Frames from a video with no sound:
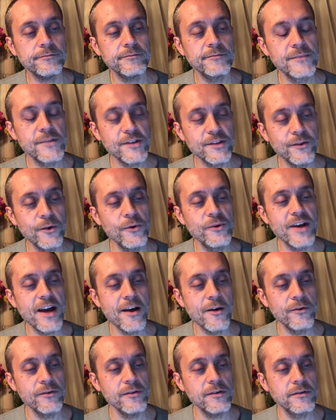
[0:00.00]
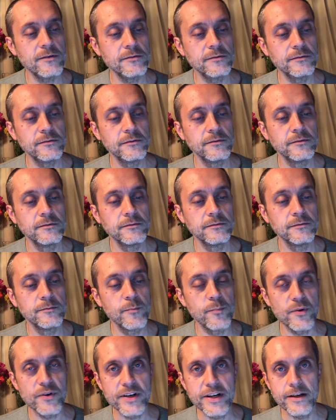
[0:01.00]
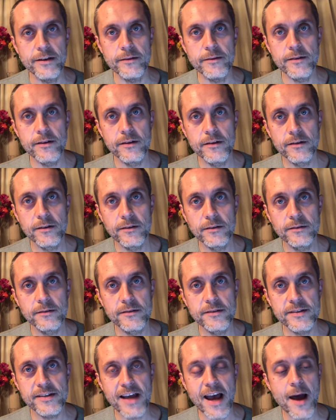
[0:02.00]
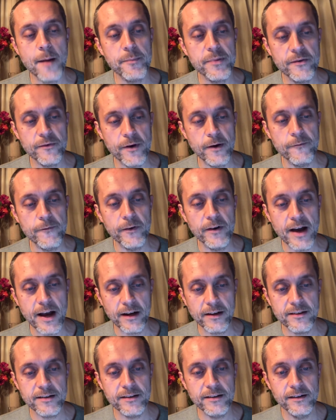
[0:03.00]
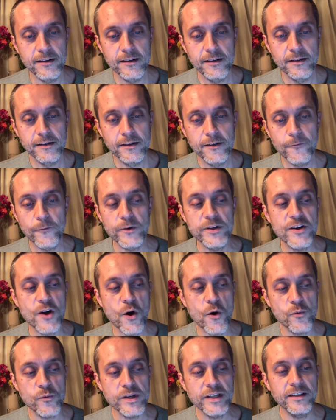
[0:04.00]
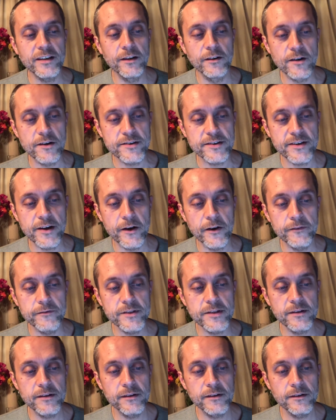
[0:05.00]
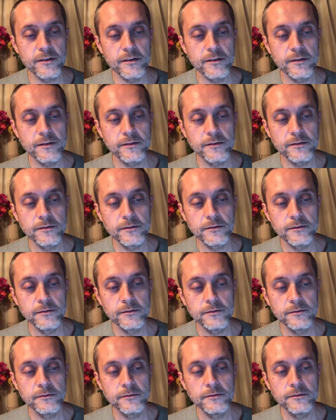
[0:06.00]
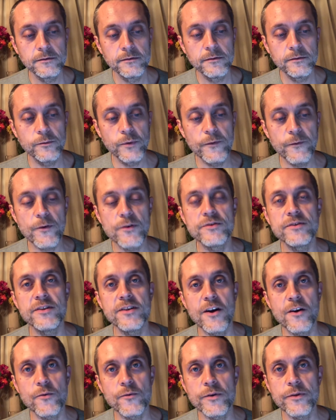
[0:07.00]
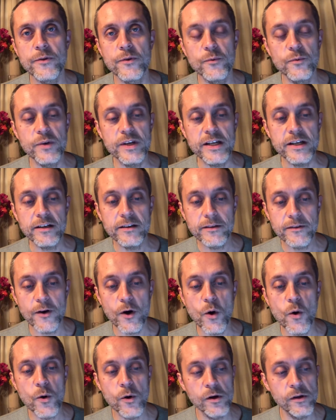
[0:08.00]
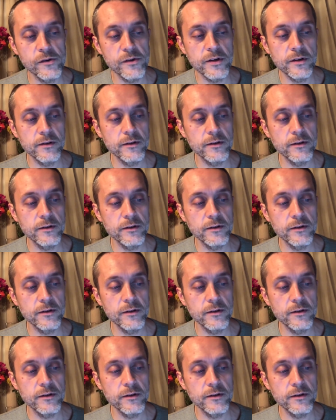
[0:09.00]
Slow down, breathe, stop and reflect. If we don't, we kill ourselves. We first start with the weak, the old.